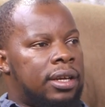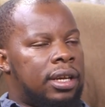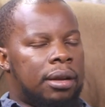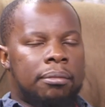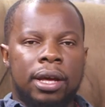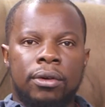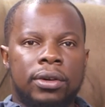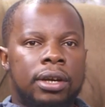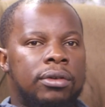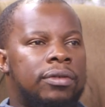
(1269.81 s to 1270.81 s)
Tell him, my
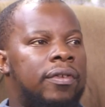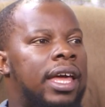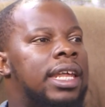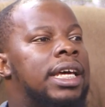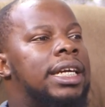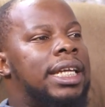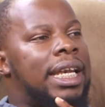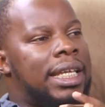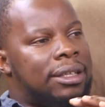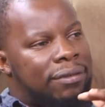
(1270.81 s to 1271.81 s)
gosh, I was fired.
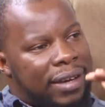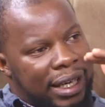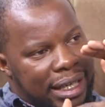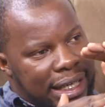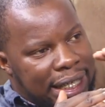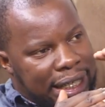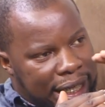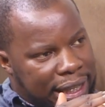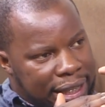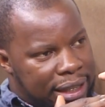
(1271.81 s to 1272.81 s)
Tell his friend
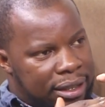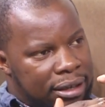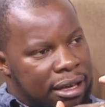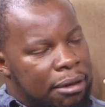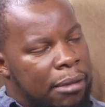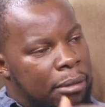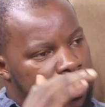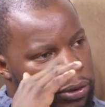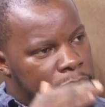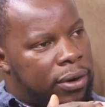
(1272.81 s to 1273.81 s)
details. My
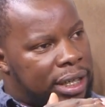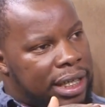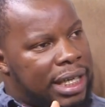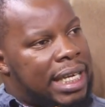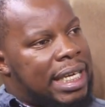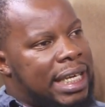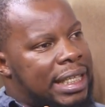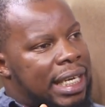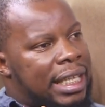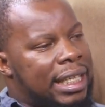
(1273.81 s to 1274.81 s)
boss walked in. He
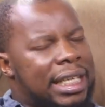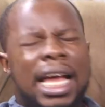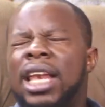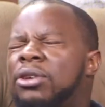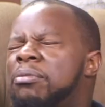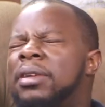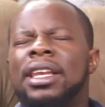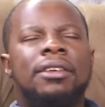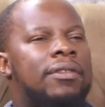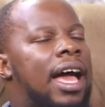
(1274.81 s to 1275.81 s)
said this. Can you
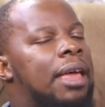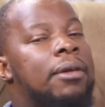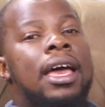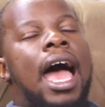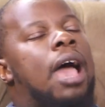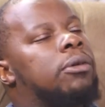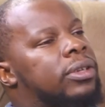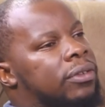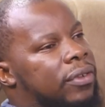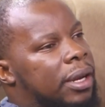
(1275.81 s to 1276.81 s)
believe I
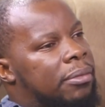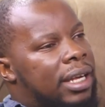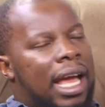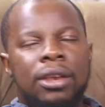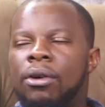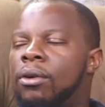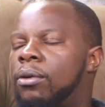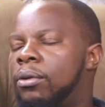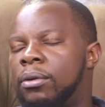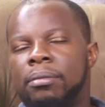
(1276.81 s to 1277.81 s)
was framed? Can you?
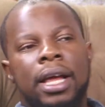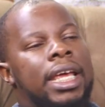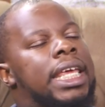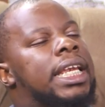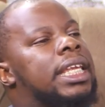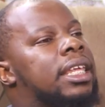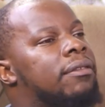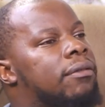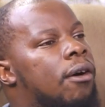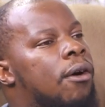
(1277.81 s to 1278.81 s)
Oh, but he'll
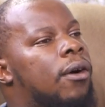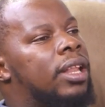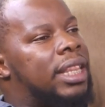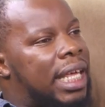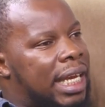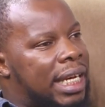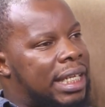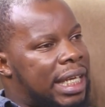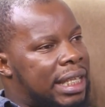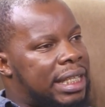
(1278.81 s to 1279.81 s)
give all the
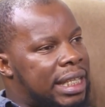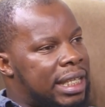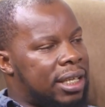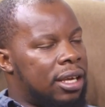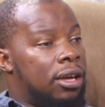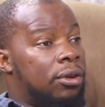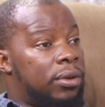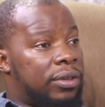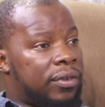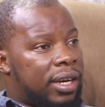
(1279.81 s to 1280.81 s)
intensity to
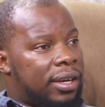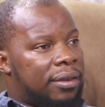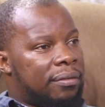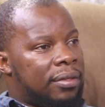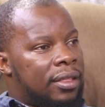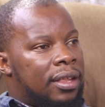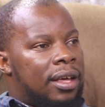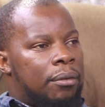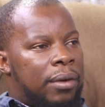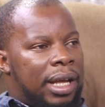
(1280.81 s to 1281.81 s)
his friend.
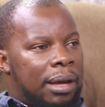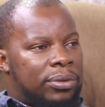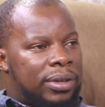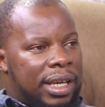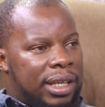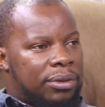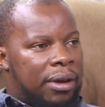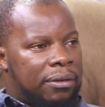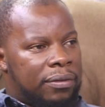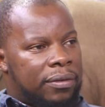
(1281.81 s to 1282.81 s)
When he comes to tell his
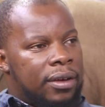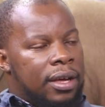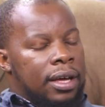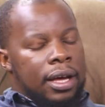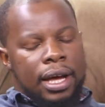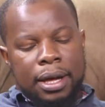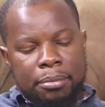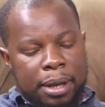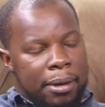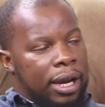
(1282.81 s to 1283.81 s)
wife,
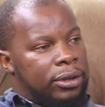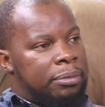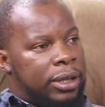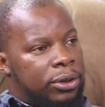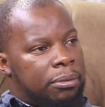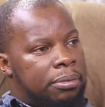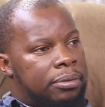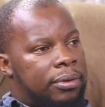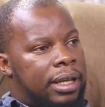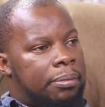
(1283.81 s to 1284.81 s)
ha, babe, I lost my job.
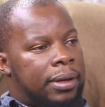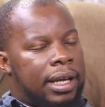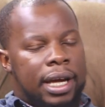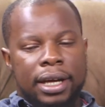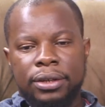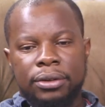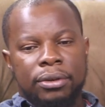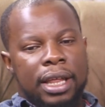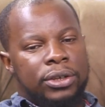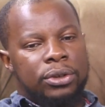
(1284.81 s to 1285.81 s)
What happened? Ah, you
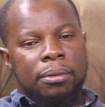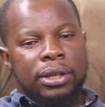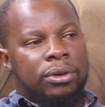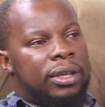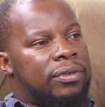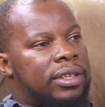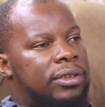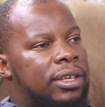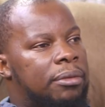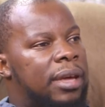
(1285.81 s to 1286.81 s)
know that job has always
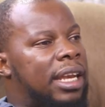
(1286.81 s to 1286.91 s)
frustrated me.